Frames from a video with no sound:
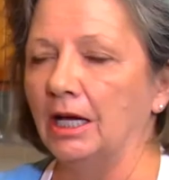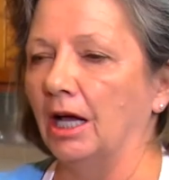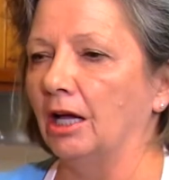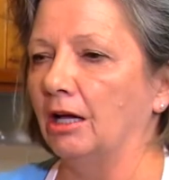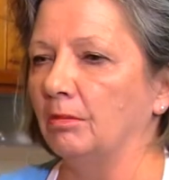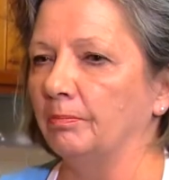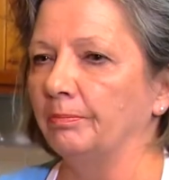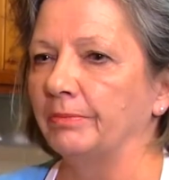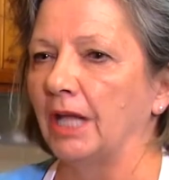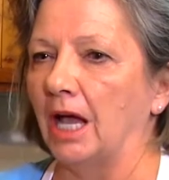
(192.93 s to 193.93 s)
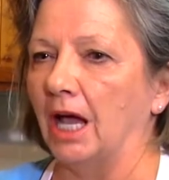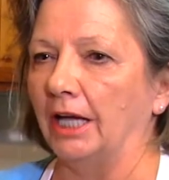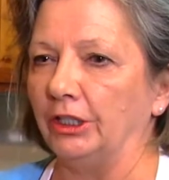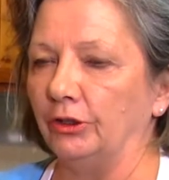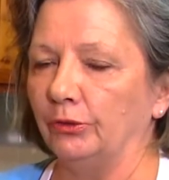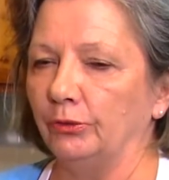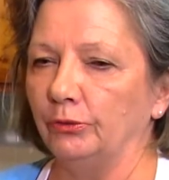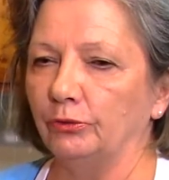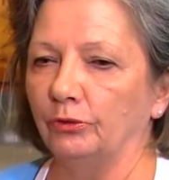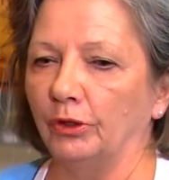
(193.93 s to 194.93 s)
I
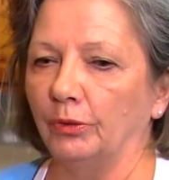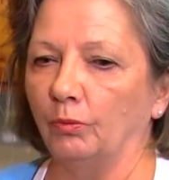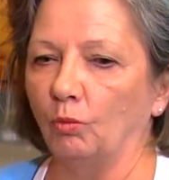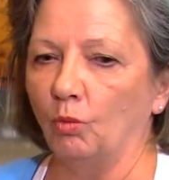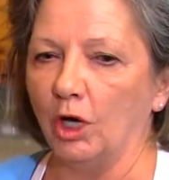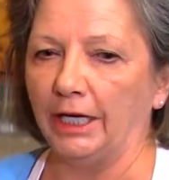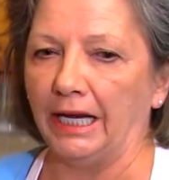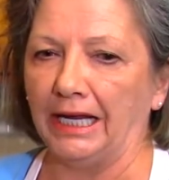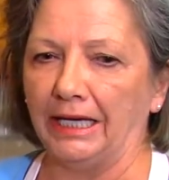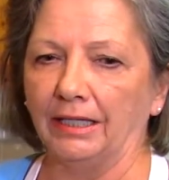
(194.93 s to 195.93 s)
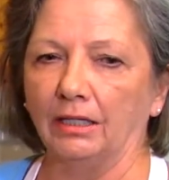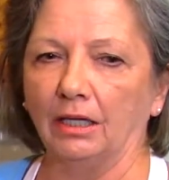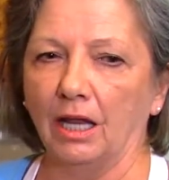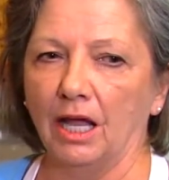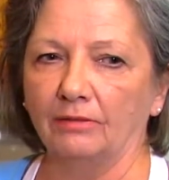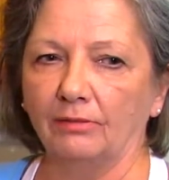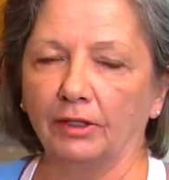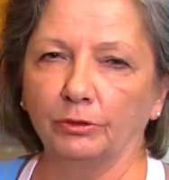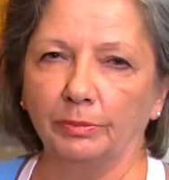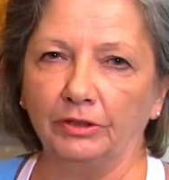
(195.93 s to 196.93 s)
use 1 egg. A lot of
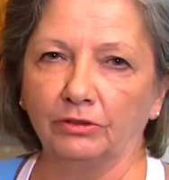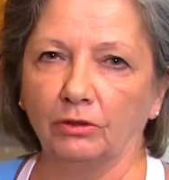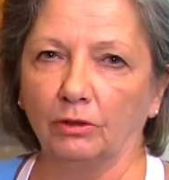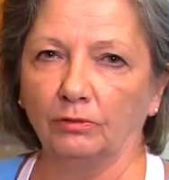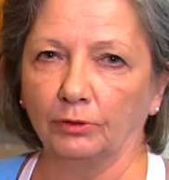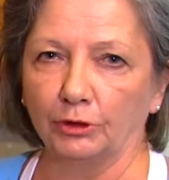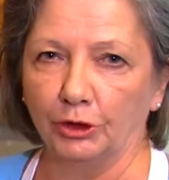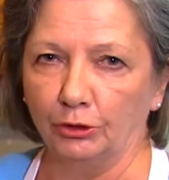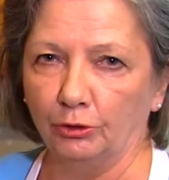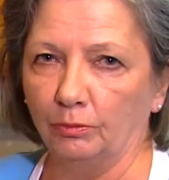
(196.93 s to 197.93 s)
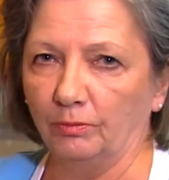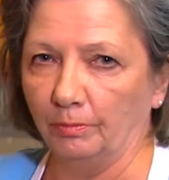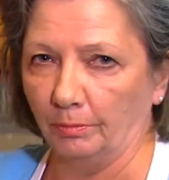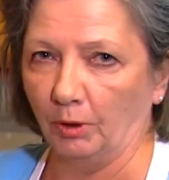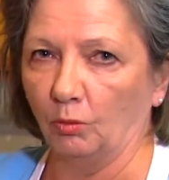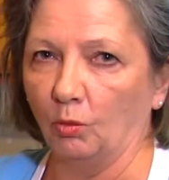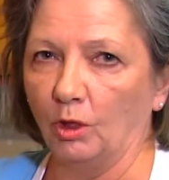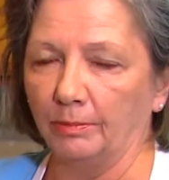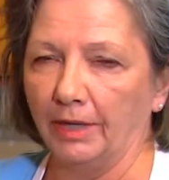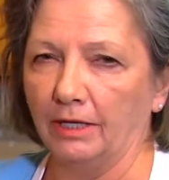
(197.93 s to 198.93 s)
recipes call for 2 per
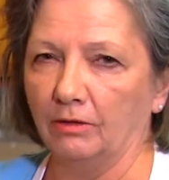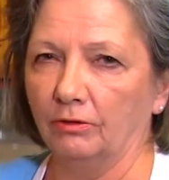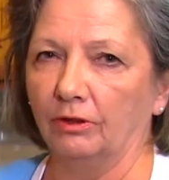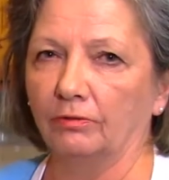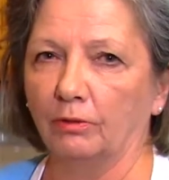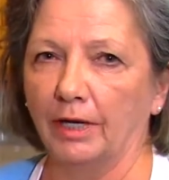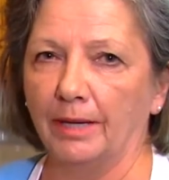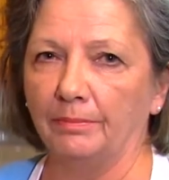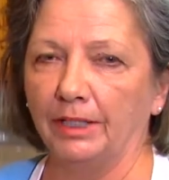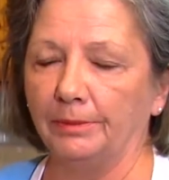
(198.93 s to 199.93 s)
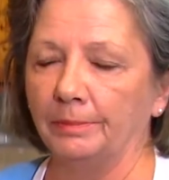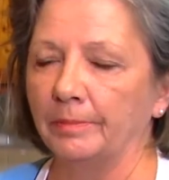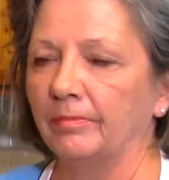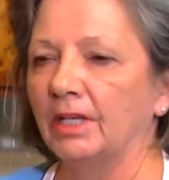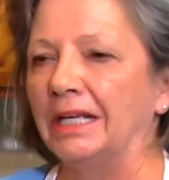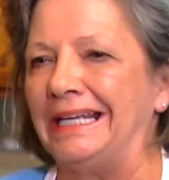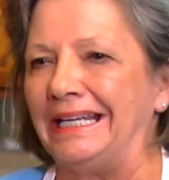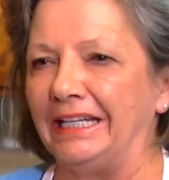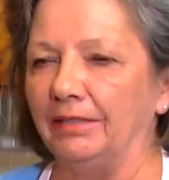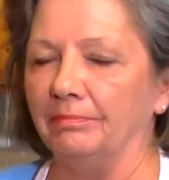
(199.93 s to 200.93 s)
1 pound of crab meat.
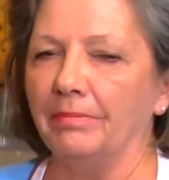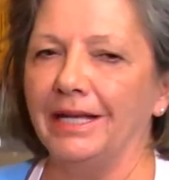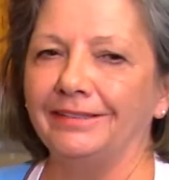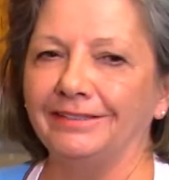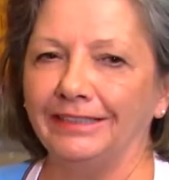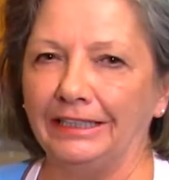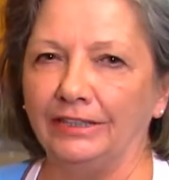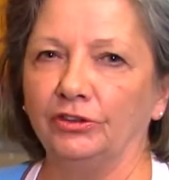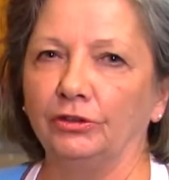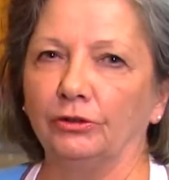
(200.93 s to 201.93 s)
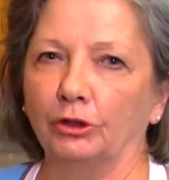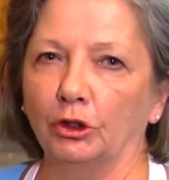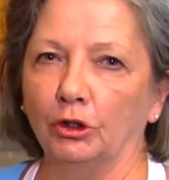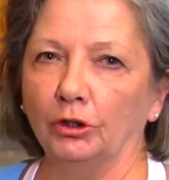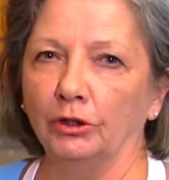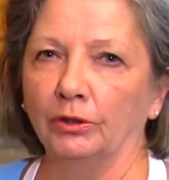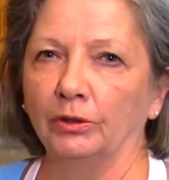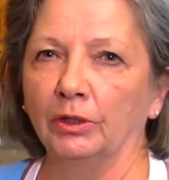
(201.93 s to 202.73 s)
It makes it easier to cook.